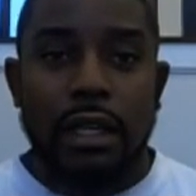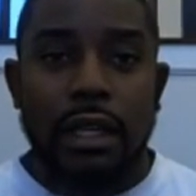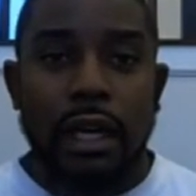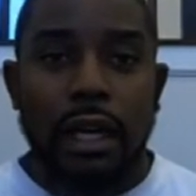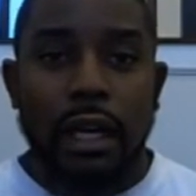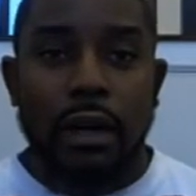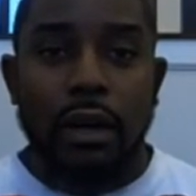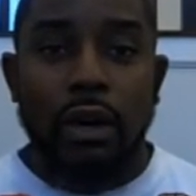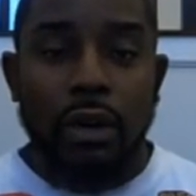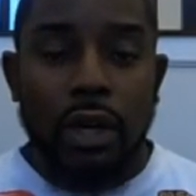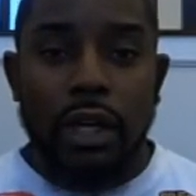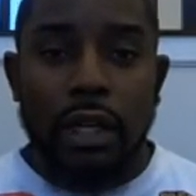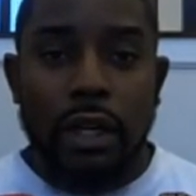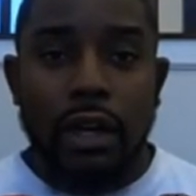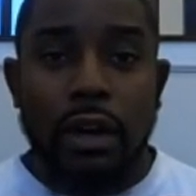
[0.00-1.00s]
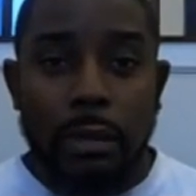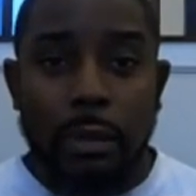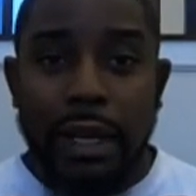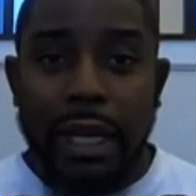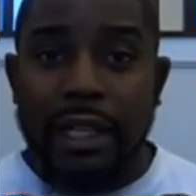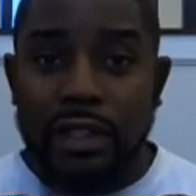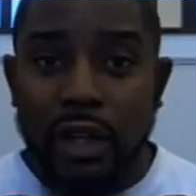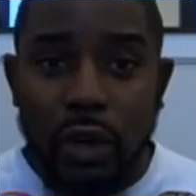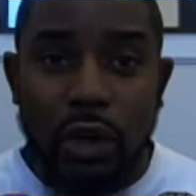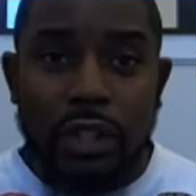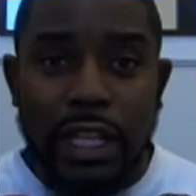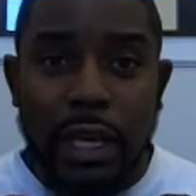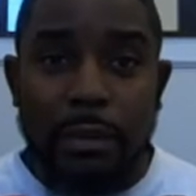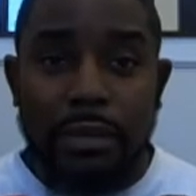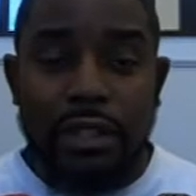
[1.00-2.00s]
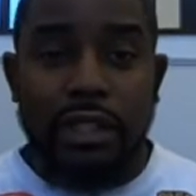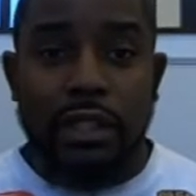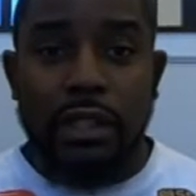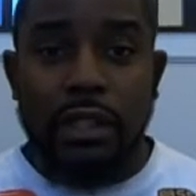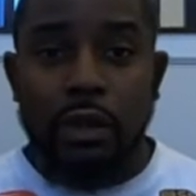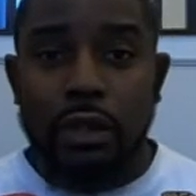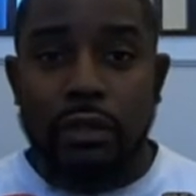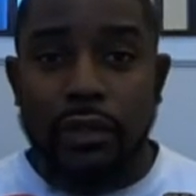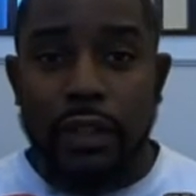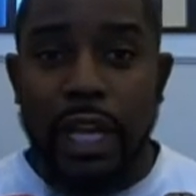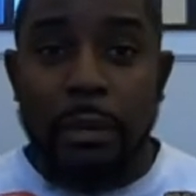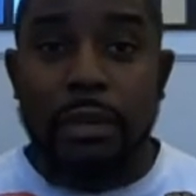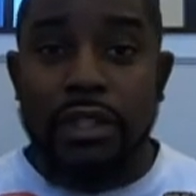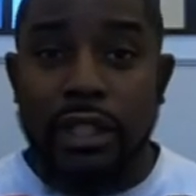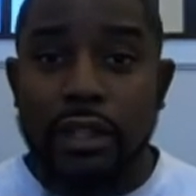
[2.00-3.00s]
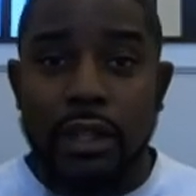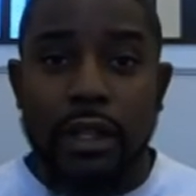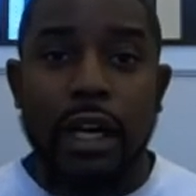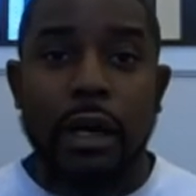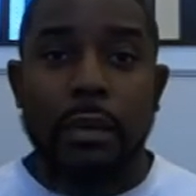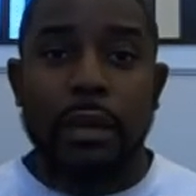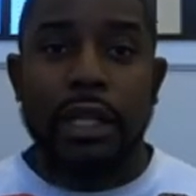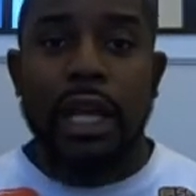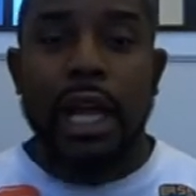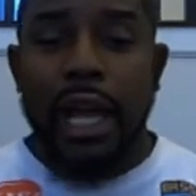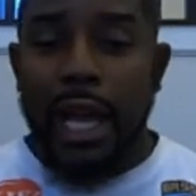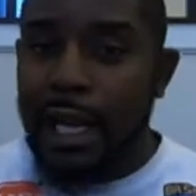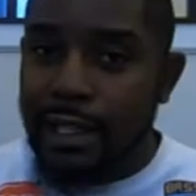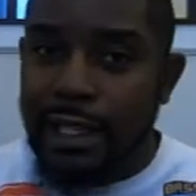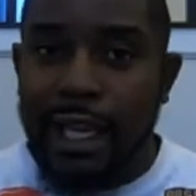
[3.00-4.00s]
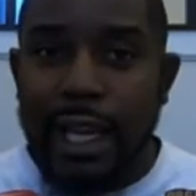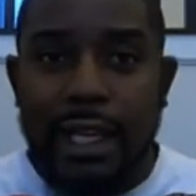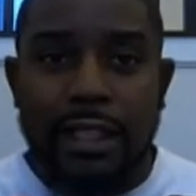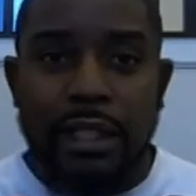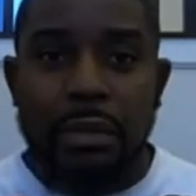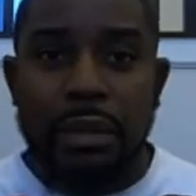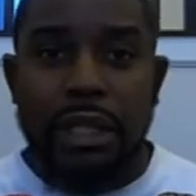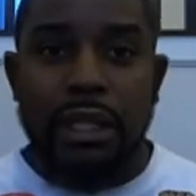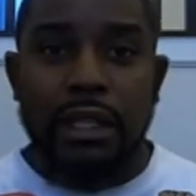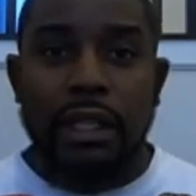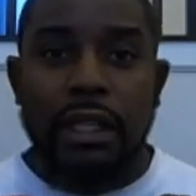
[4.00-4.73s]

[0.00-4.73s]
caught a bass on that particular lure for that particular company, I tagged them in it.